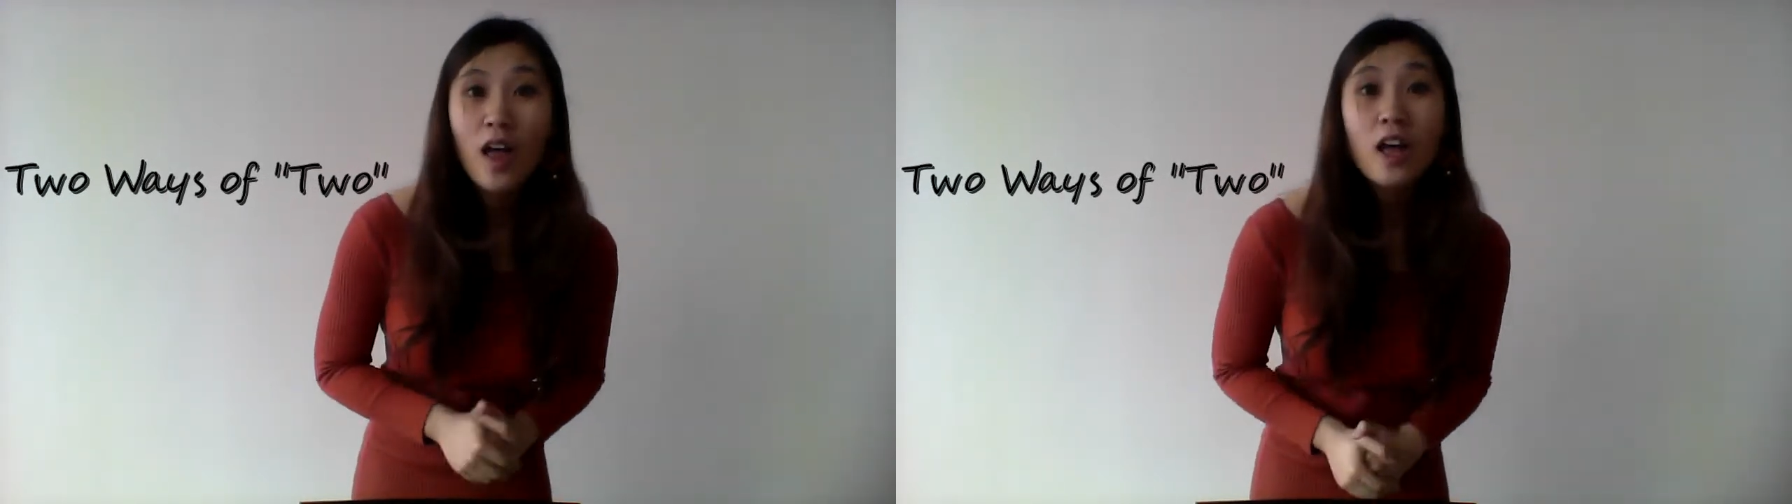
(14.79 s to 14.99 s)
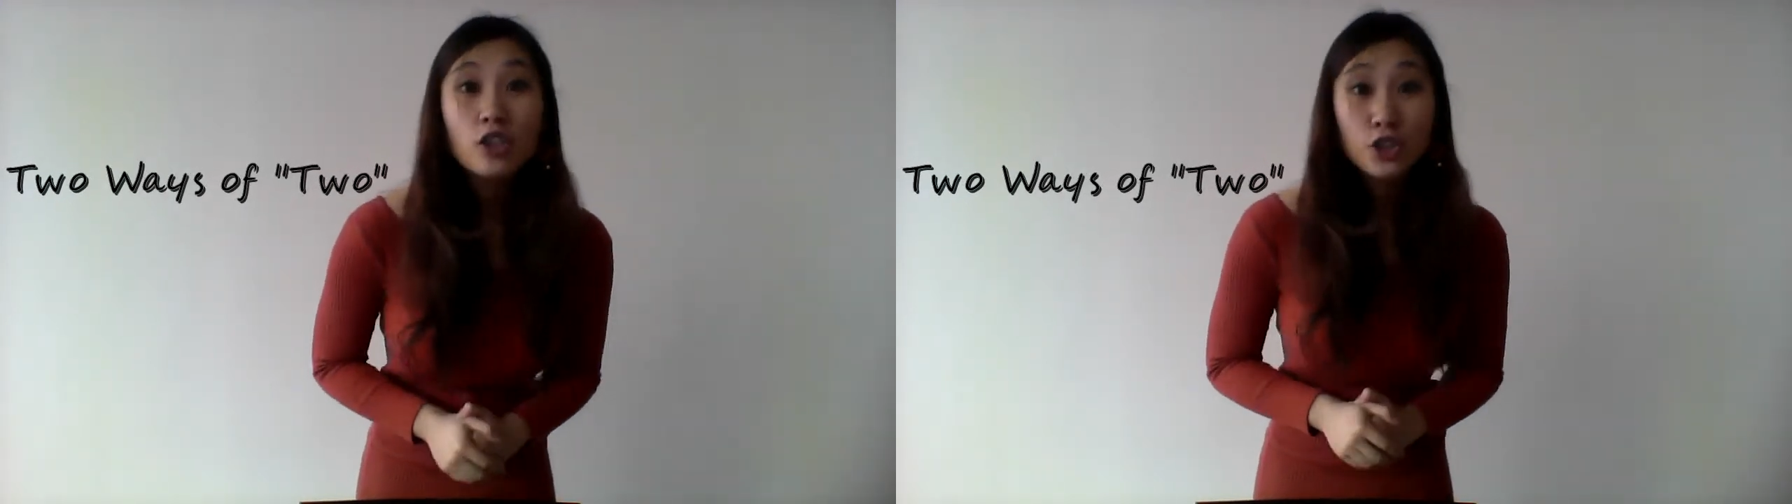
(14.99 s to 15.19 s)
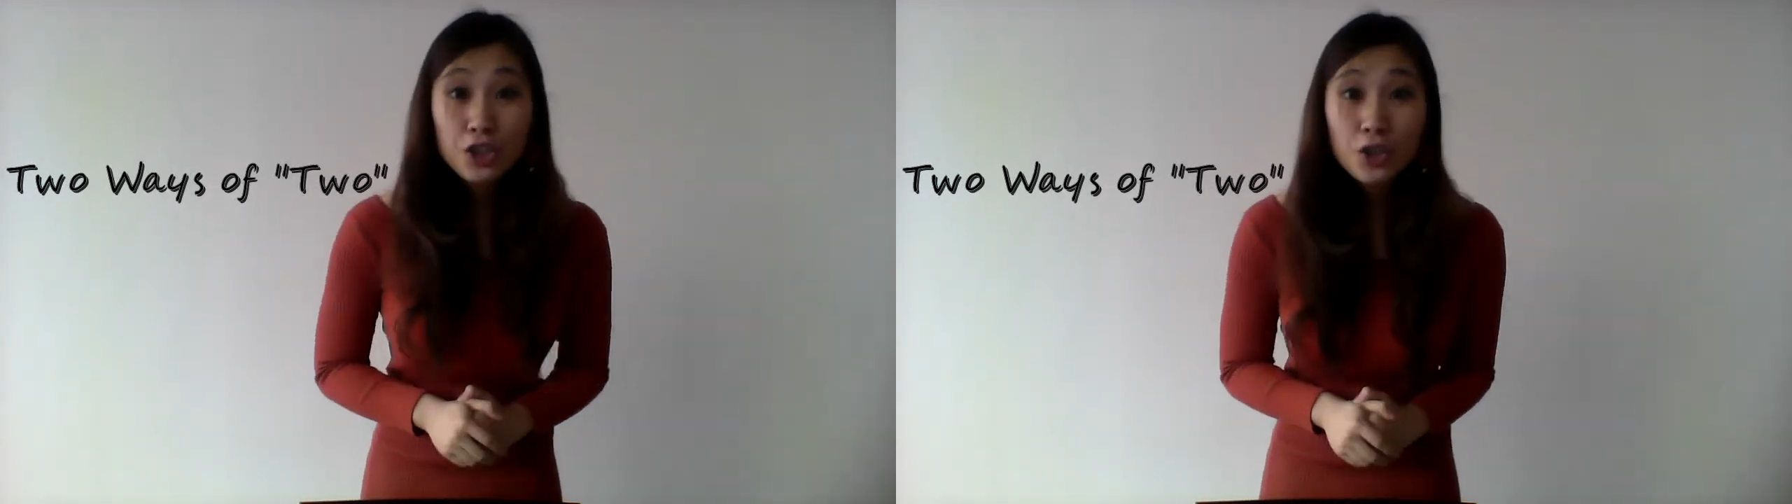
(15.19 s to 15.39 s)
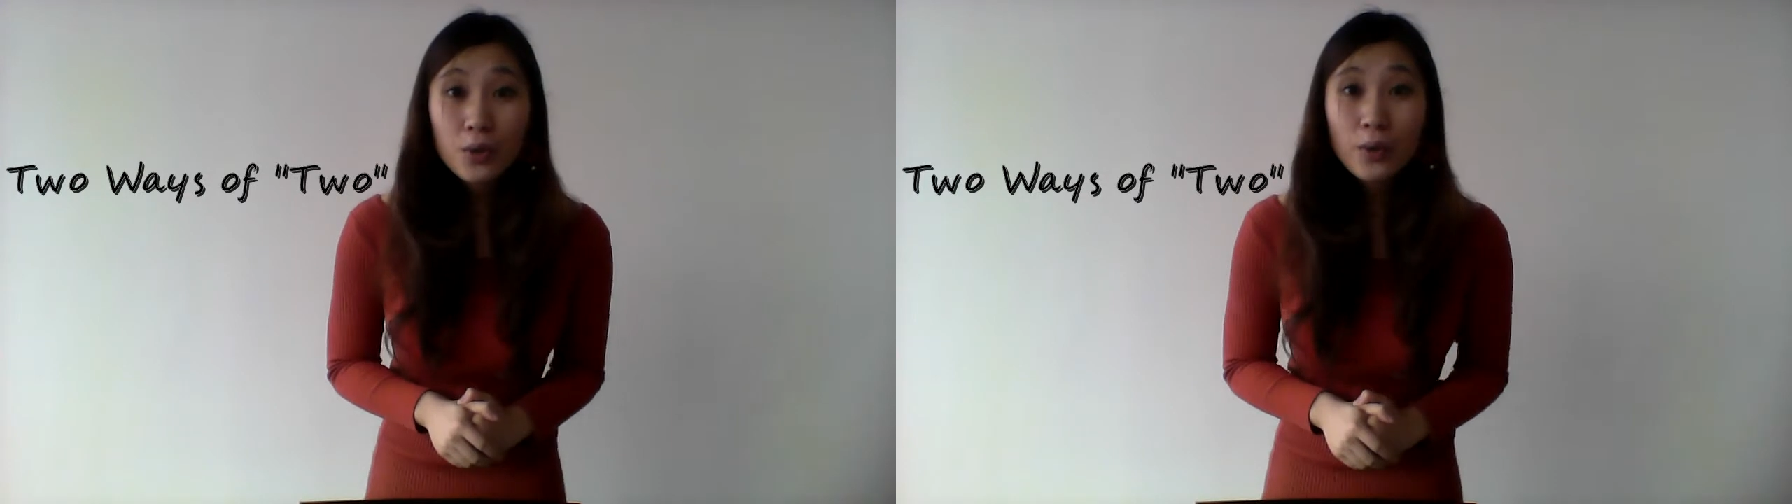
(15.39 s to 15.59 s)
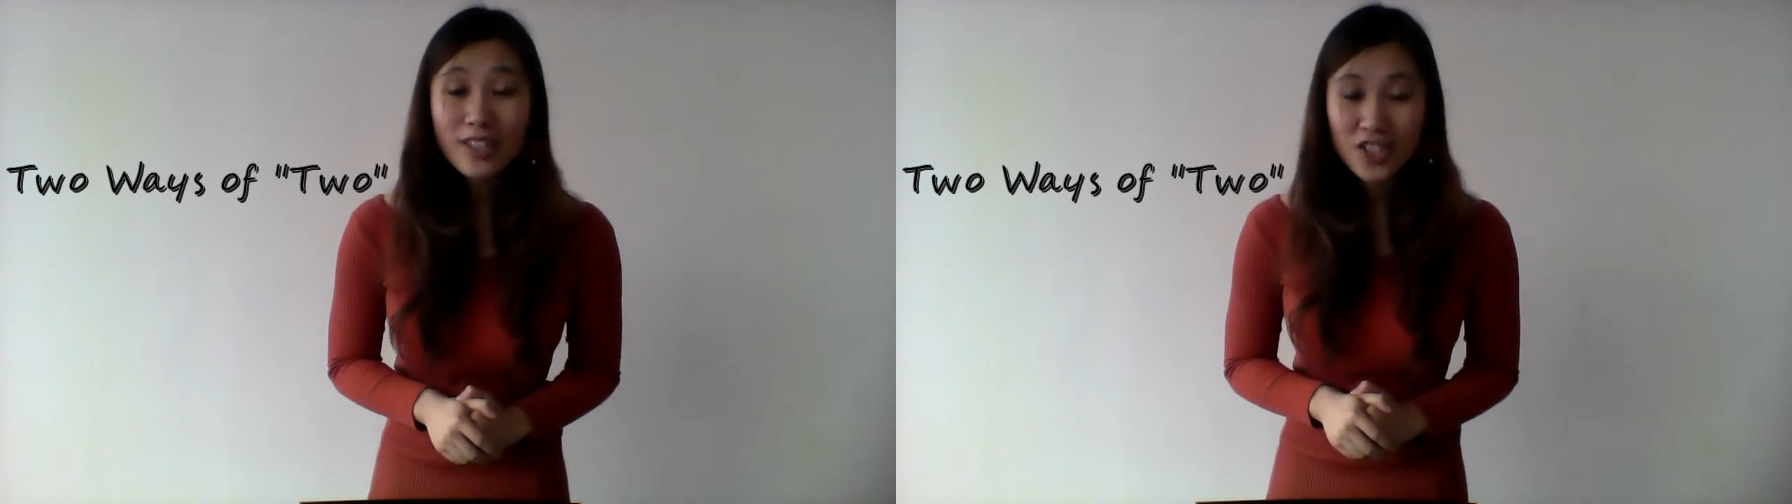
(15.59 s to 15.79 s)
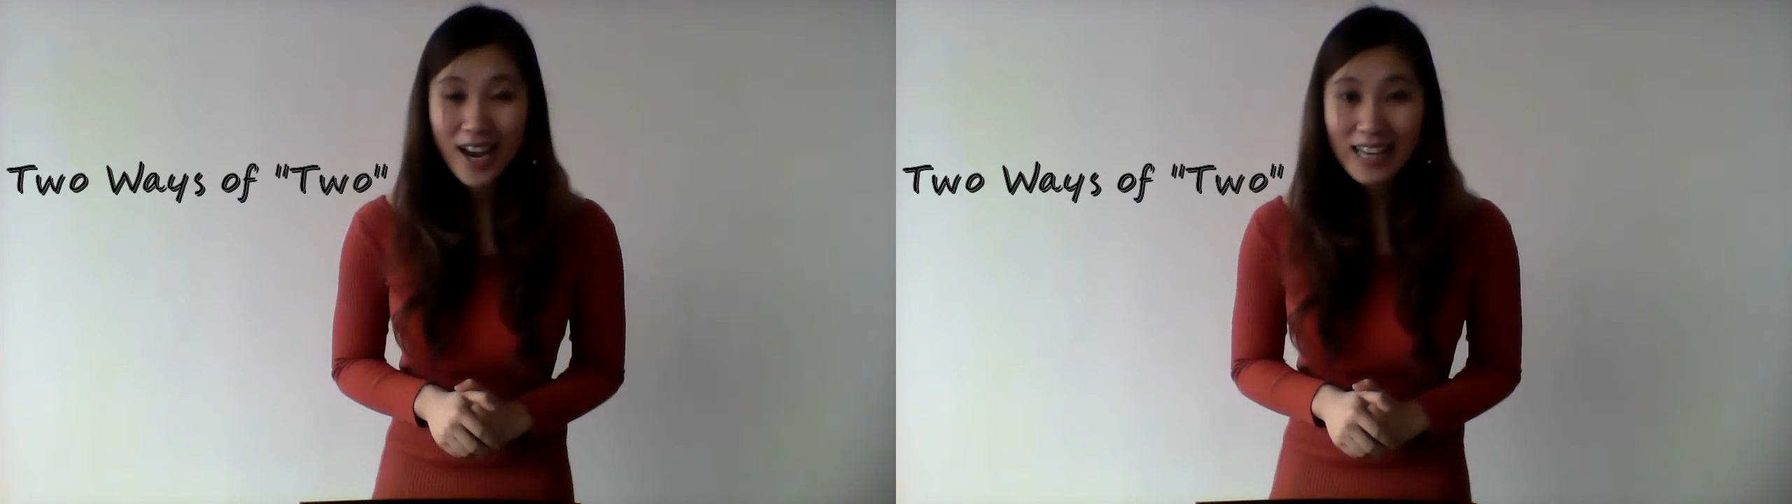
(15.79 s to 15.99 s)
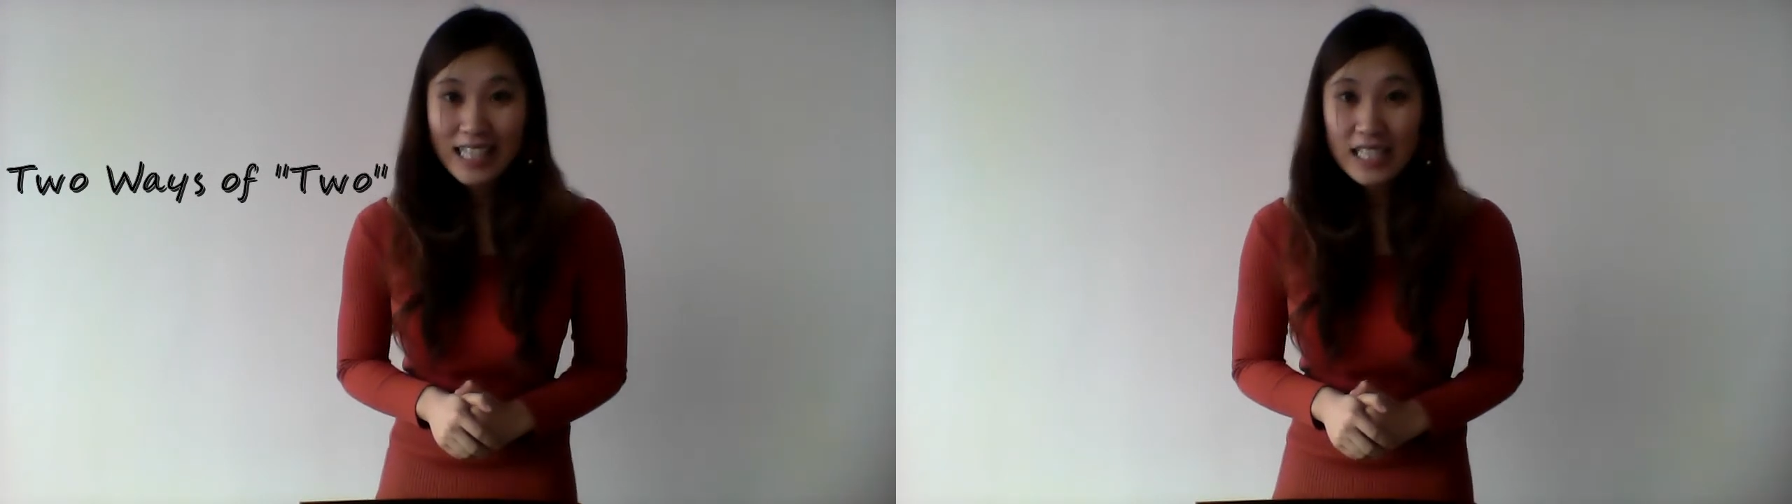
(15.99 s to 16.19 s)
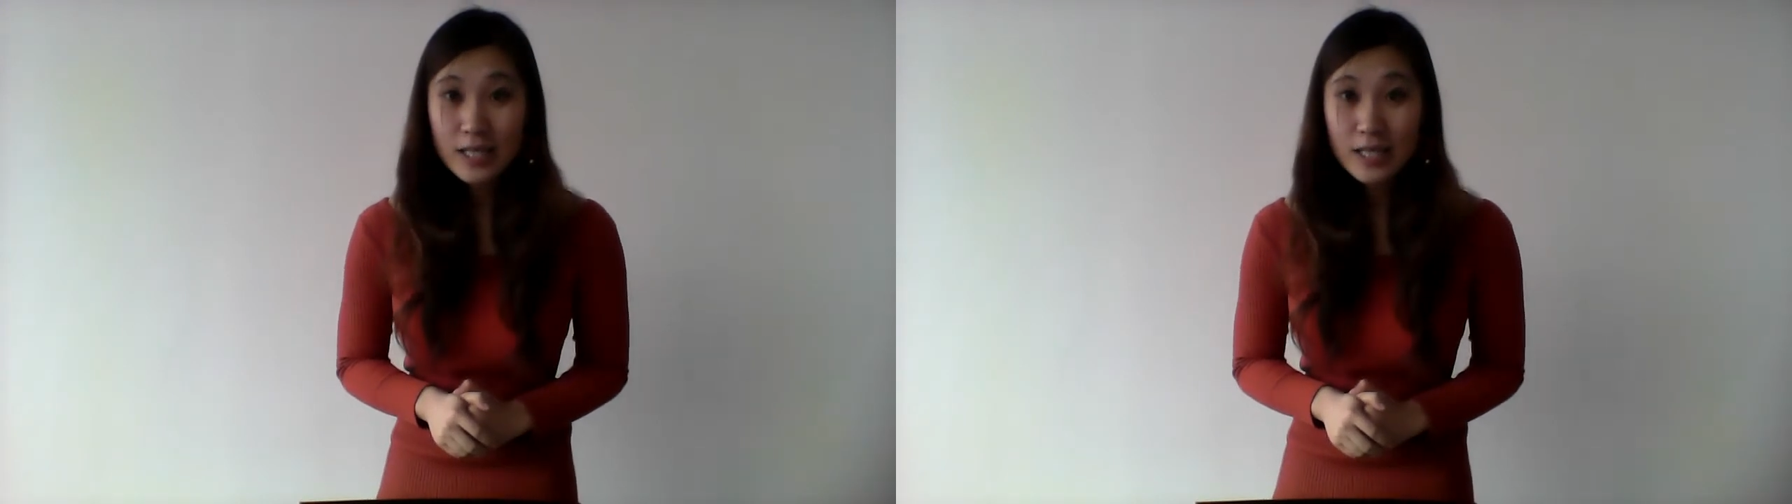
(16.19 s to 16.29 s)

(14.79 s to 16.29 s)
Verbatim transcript: two in Chinese